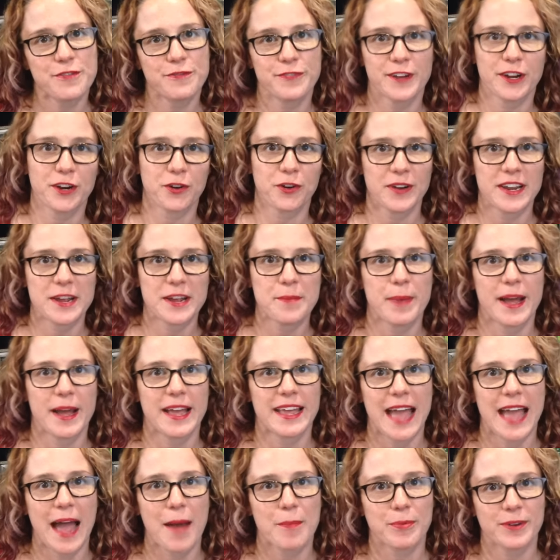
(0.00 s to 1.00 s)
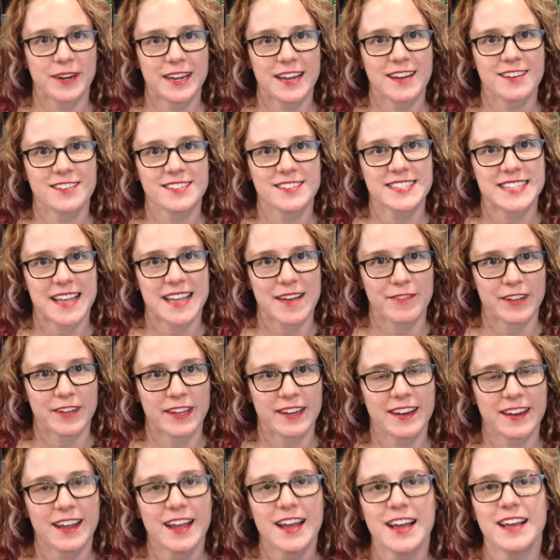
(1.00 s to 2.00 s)
Fikry by Gabrielle
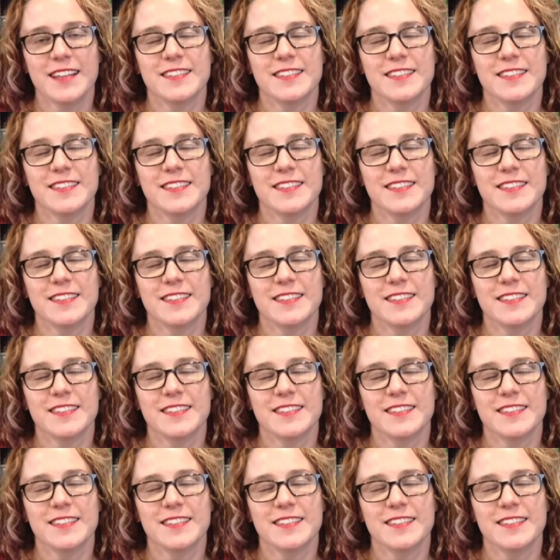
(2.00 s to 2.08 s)
Zevin.